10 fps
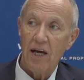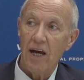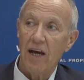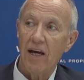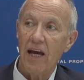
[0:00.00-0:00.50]

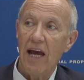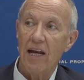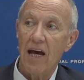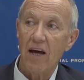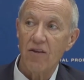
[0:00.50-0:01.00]

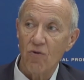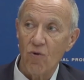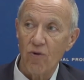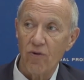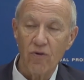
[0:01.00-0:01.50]
and other
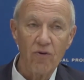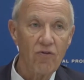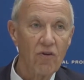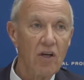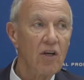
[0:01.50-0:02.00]

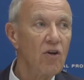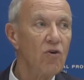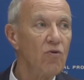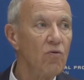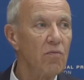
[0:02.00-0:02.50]
authors
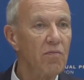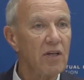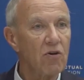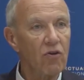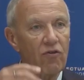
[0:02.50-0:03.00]
who,
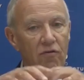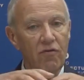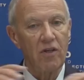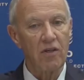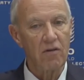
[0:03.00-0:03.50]
because
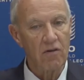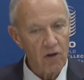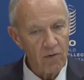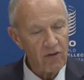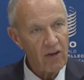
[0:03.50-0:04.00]
of the
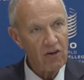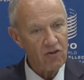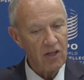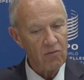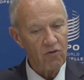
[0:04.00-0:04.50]

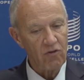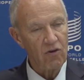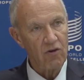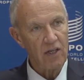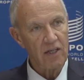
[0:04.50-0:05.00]
globalization that was
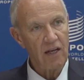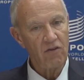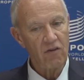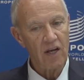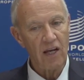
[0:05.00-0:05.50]
occurring at
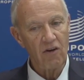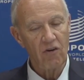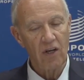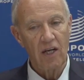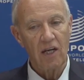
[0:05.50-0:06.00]
that
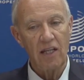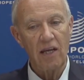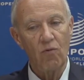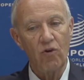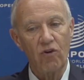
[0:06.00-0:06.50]
stage,
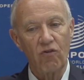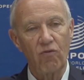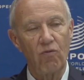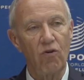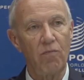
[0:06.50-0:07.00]
their
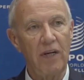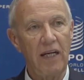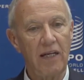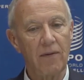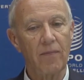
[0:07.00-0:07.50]
works were
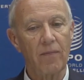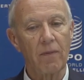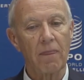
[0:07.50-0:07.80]
being